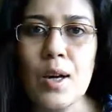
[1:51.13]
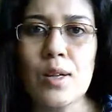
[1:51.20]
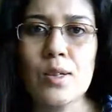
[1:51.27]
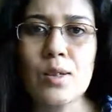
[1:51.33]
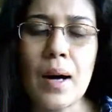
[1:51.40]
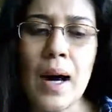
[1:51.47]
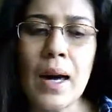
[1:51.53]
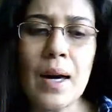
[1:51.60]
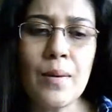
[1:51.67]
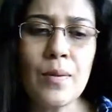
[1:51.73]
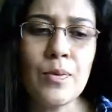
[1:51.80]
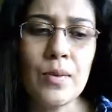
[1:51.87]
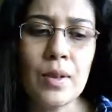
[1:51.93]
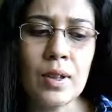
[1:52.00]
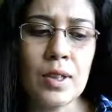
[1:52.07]
So, I have
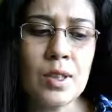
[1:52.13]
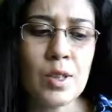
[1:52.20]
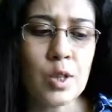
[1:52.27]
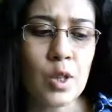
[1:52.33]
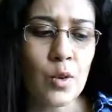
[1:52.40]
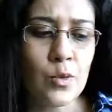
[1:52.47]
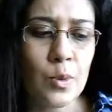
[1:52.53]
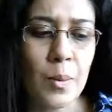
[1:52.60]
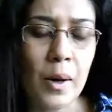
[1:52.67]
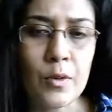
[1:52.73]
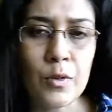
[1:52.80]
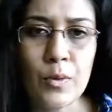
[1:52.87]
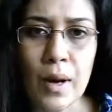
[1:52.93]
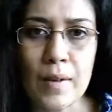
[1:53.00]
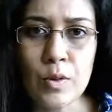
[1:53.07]
a list of
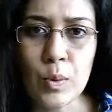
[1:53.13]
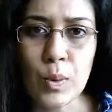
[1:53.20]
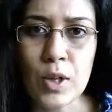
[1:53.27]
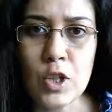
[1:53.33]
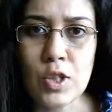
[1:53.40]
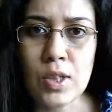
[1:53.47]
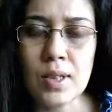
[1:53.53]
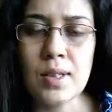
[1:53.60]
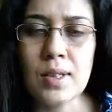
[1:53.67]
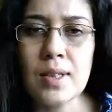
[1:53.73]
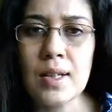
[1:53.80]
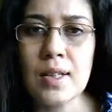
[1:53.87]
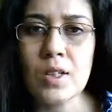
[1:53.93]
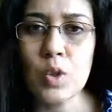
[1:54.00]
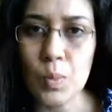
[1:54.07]
about 5 questions
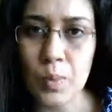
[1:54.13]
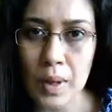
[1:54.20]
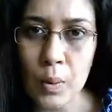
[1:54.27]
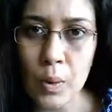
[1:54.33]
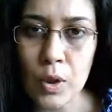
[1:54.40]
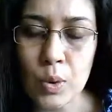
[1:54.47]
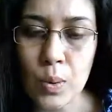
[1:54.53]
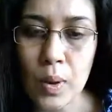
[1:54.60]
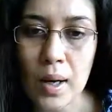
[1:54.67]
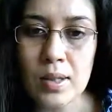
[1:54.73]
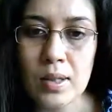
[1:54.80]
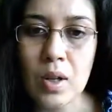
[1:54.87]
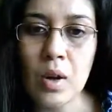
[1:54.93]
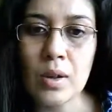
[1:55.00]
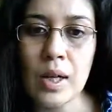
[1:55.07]
that you may want to ask,
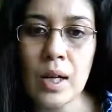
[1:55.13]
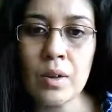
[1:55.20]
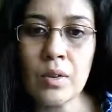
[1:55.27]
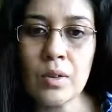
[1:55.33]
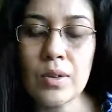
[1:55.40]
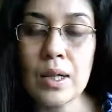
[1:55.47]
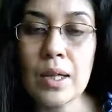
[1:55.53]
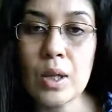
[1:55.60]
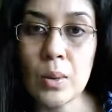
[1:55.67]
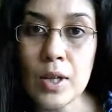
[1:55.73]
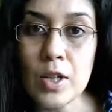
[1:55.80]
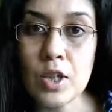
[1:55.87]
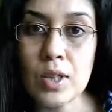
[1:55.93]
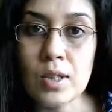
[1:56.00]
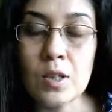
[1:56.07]
or they are not really
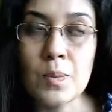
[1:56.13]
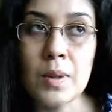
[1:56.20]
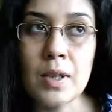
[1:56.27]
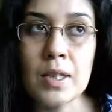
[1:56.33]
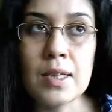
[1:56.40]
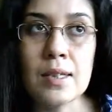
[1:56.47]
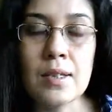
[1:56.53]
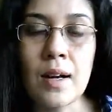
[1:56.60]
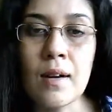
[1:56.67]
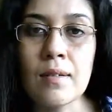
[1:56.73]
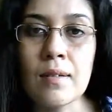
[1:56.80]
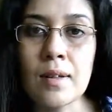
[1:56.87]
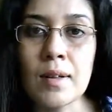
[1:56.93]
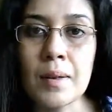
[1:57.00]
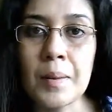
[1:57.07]
questions, but these
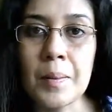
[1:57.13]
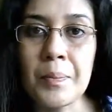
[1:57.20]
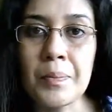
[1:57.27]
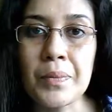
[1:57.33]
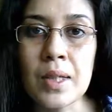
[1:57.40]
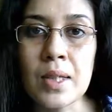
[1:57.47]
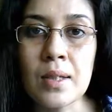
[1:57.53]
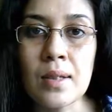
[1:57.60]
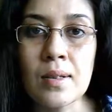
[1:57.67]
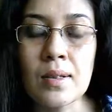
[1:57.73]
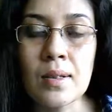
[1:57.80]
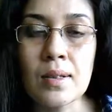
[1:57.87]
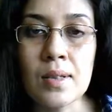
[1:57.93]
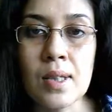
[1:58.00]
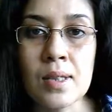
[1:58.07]
are
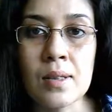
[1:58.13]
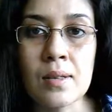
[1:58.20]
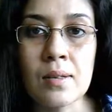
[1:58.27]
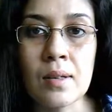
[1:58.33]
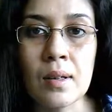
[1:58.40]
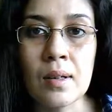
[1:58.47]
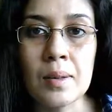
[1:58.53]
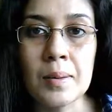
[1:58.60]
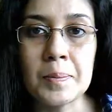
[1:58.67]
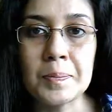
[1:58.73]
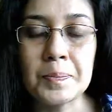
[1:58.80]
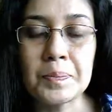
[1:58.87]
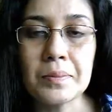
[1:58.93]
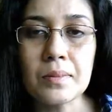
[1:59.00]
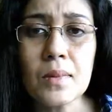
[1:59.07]
certain
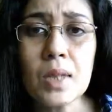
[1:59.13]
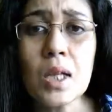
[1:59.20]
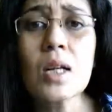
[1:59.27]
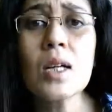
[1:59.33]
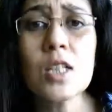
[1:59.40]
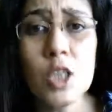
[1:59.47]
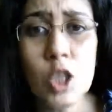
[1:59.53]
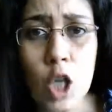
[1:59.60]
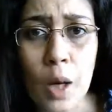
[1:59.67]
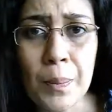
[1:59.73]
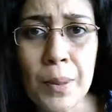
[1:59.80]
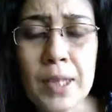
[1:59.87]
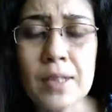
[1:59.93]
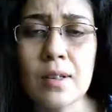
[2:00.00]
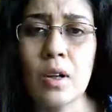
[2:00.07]

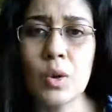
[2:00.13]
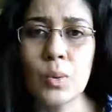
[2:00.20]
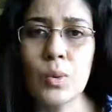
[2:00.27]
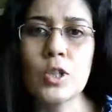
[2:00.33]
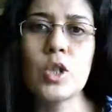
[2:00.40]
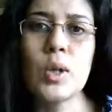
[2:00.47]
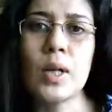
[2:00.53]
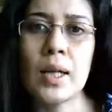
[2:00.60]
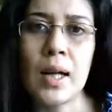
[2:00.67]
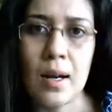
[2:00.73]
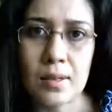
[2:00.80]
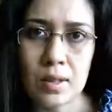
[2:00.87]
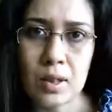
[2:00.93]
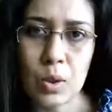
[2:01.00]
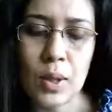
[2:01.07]
topics around which you can
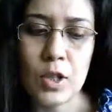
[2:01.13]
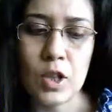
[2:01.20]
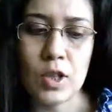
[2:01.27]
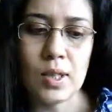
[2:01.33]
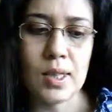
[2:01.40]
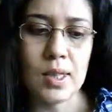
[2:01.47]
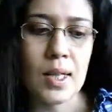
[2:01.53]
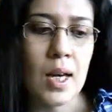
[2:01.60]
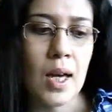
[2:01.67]
ask questions.